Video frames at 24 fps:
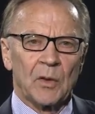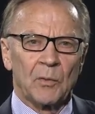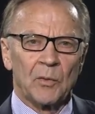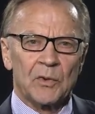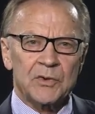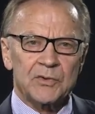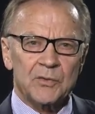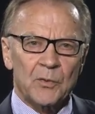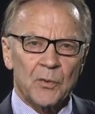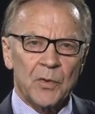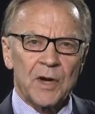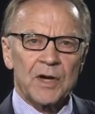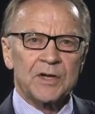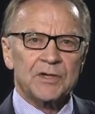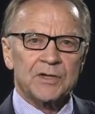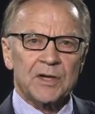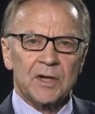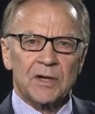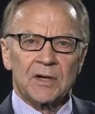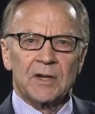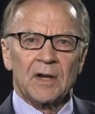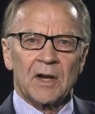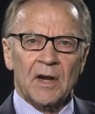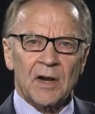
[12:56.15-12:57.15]
which reached
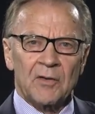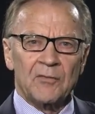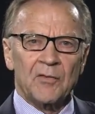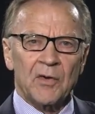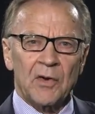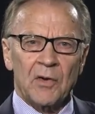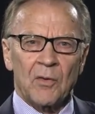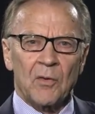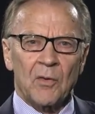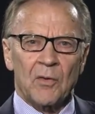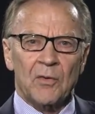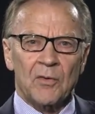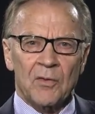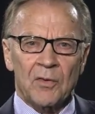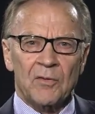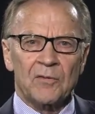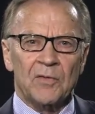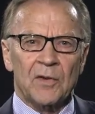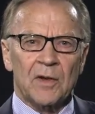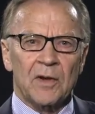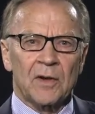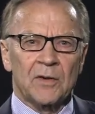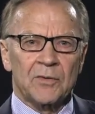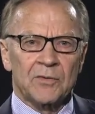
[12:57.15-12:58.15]
into every corner
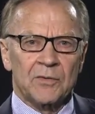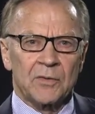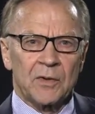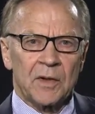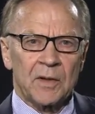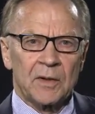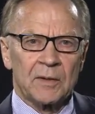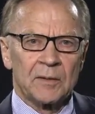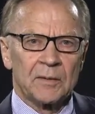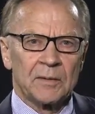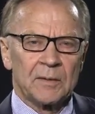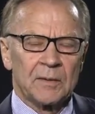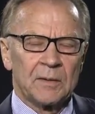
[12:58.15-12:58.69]
of the country,